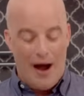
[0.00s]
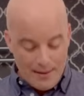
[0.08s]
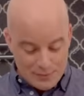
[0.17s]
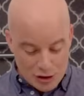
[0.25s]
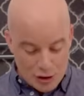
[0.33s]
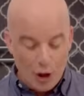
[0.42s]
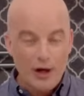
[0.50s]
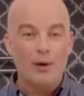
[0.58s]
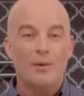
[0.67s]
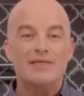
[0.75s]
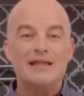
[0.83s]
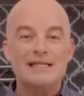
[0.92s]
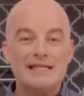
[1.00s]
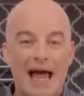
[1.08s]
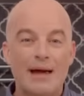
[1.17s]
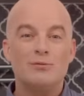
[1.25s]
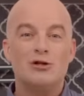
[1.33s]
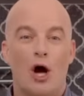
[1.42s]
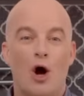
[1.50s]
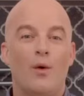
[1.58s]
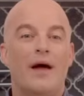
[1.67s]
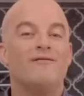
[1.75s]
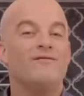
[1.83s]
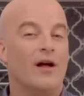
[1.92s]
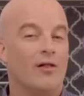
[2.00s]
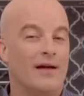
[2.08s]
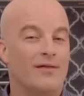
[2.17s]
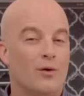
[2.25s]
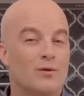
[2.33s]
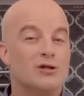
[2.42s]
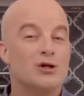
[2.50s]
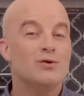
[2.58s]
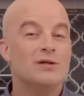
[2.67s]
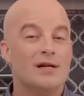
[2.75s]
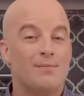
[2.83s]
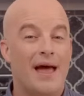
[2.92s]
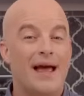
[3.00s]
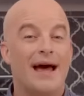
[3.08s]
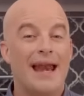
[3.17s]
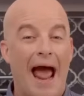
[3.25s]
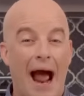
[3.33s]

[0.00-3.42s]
I'm starting with the same dough and filling that was used to make an